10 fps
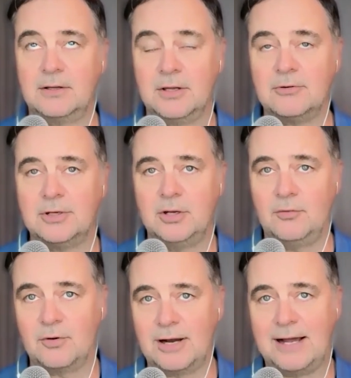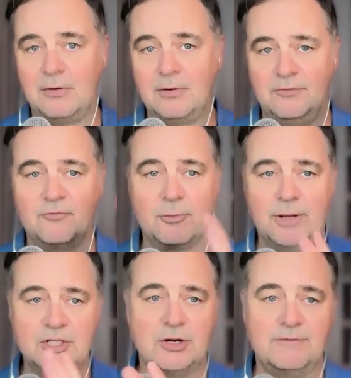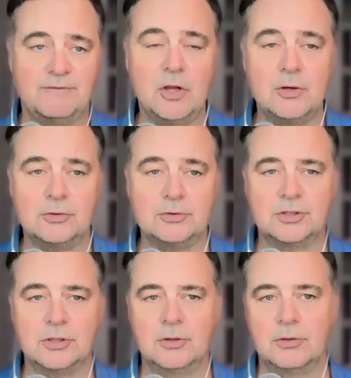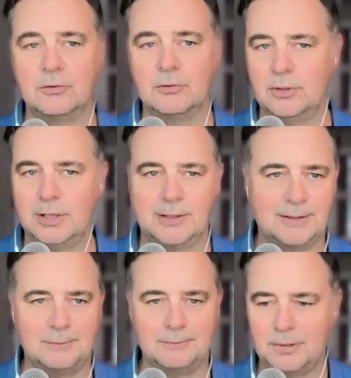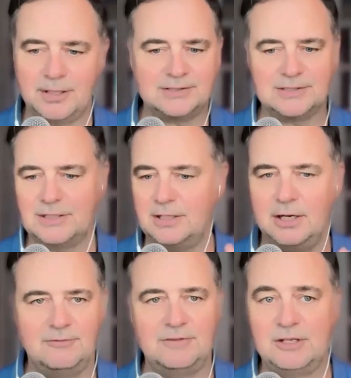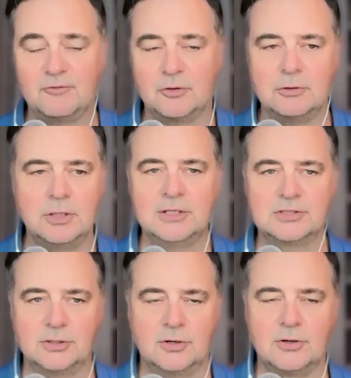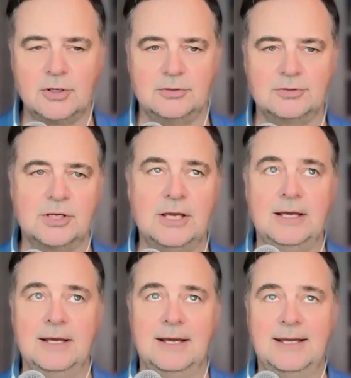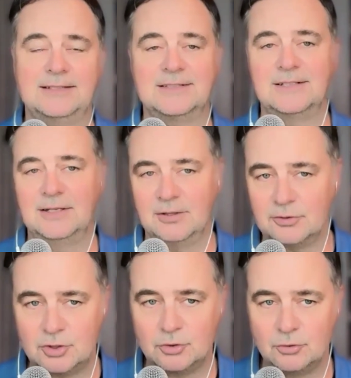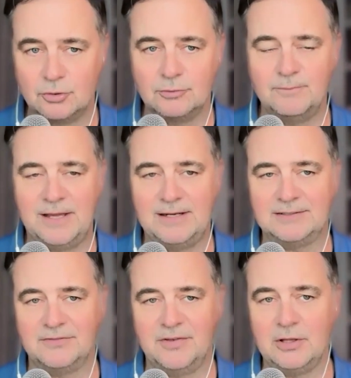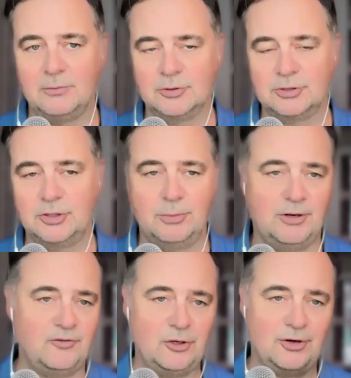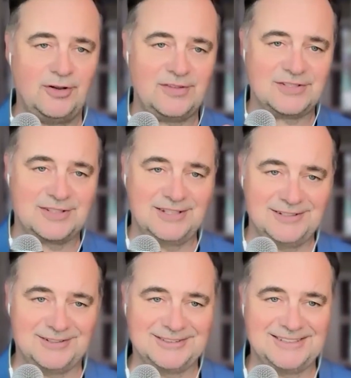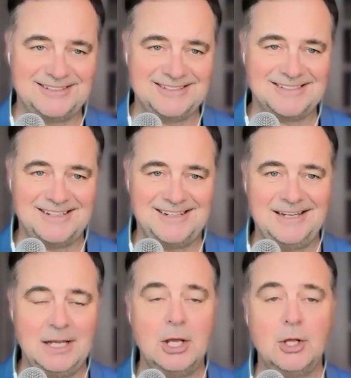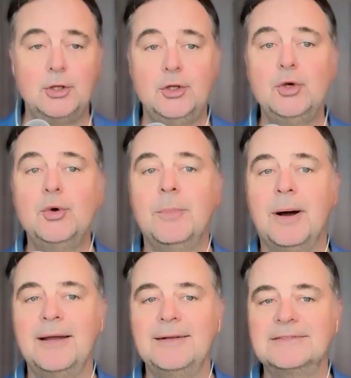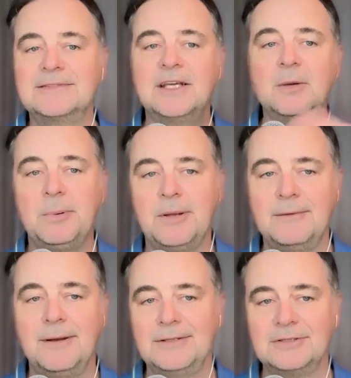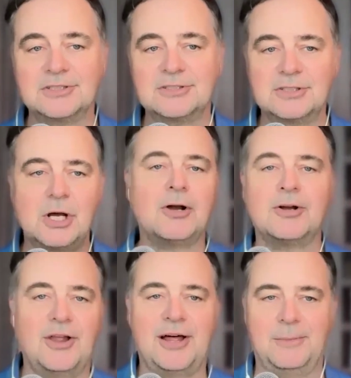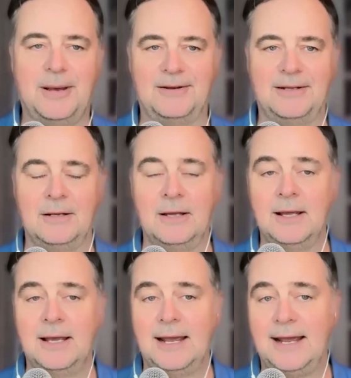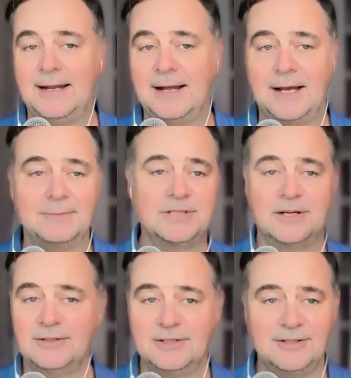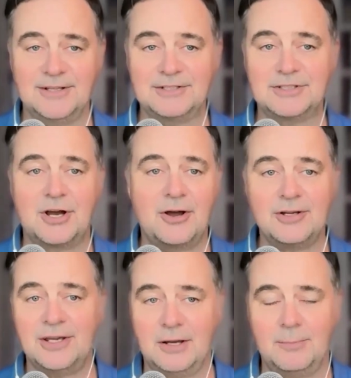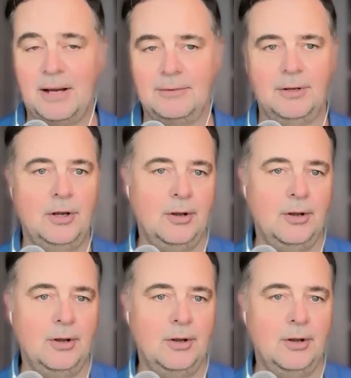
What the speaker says: clarity over how information flows through a complexity of different scenarios. It's another tool that is available to you, but if you don't have the skill to design it, you might skip it and just talk a lot about it. And I'm telling you that talking about